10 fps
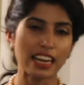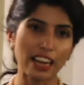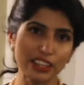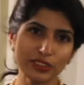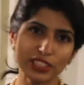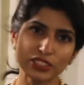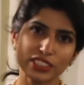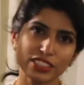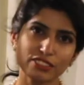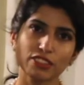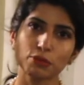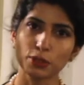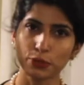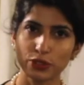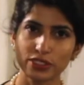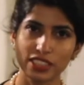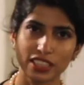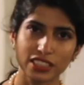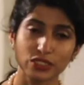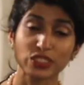I graduated from computer
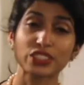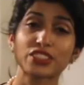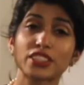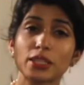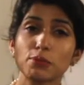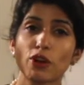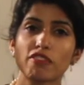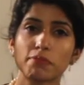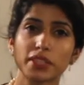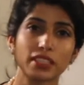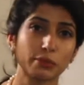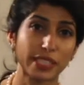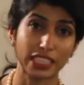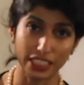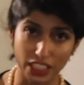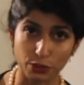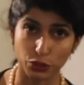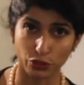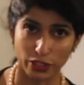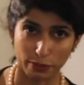science with the dream of becoming a game
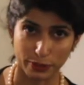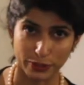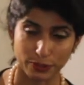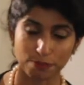developer.